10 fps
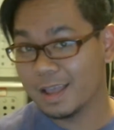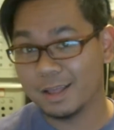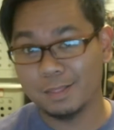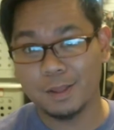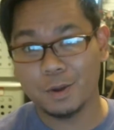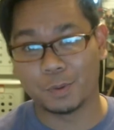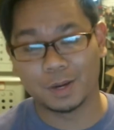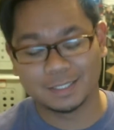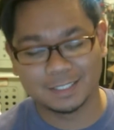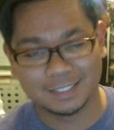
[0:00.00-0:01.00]
Hello.
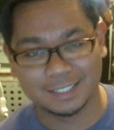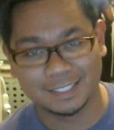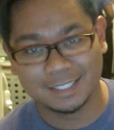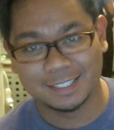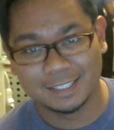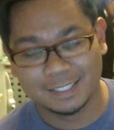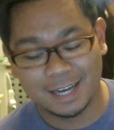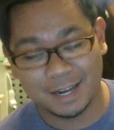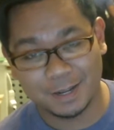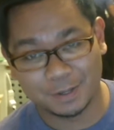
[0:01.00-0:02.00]

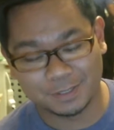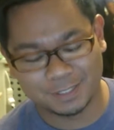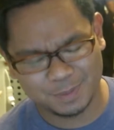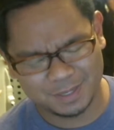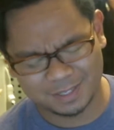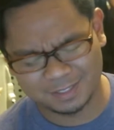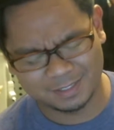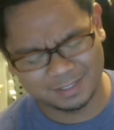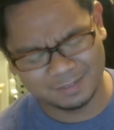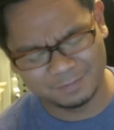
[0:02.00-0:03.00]
I know, it's been a
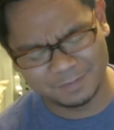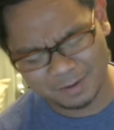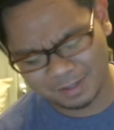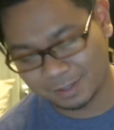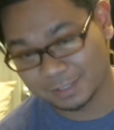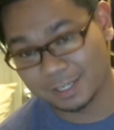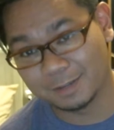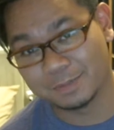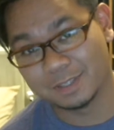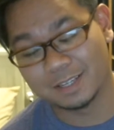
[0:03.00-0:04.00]
very long time
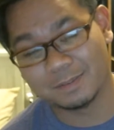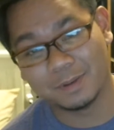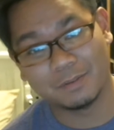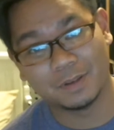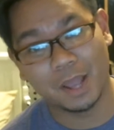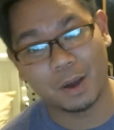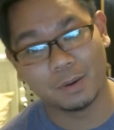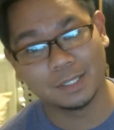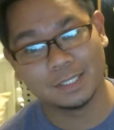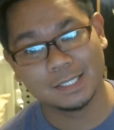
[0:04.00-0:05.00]
since I made a video.
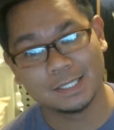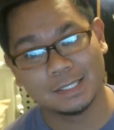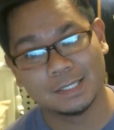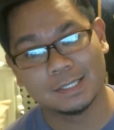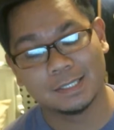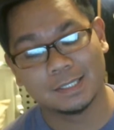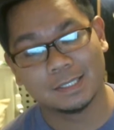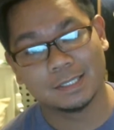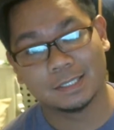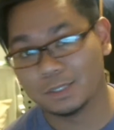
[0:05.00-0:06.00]

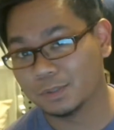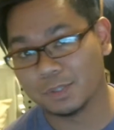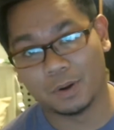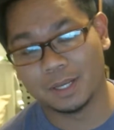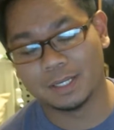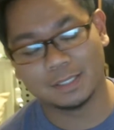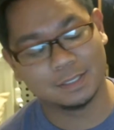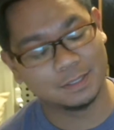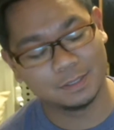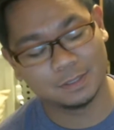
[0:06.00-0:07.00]
So sorry.
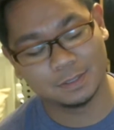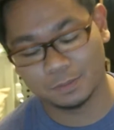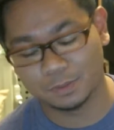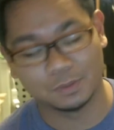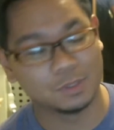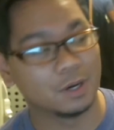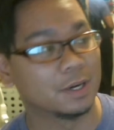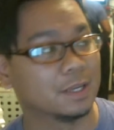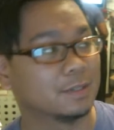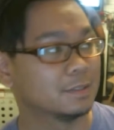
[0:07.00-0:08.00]
So sorry.
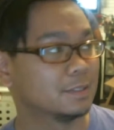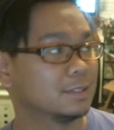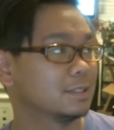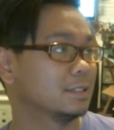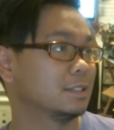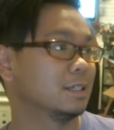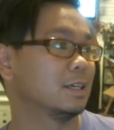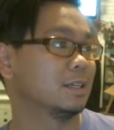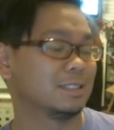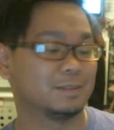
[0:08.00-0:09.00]

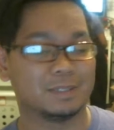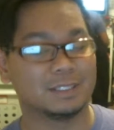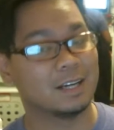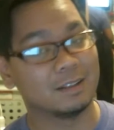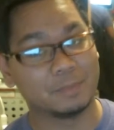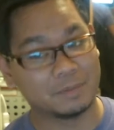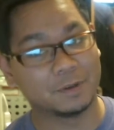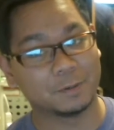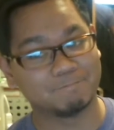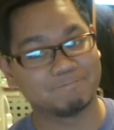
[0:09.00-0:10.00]
It's entirely my
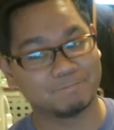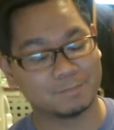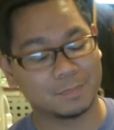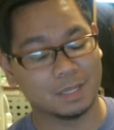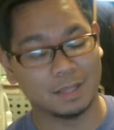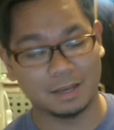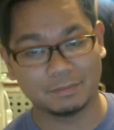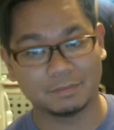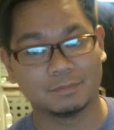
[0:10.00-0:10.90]
fault. Life.